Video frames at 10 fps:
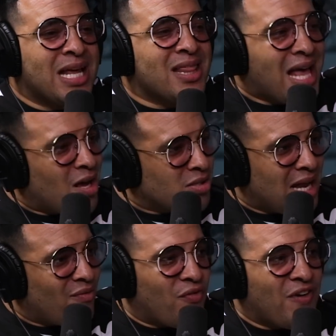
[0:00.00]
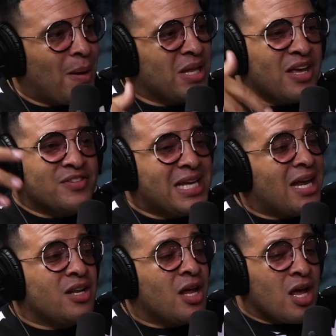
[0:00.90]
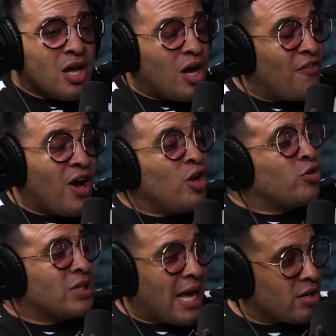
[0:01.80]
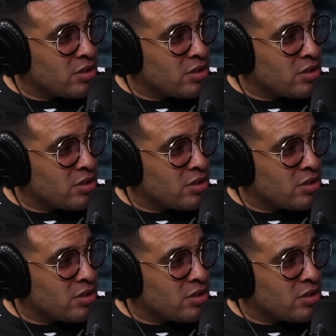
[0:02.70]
those 10,000 have a I family agree. of 10 of 100,000.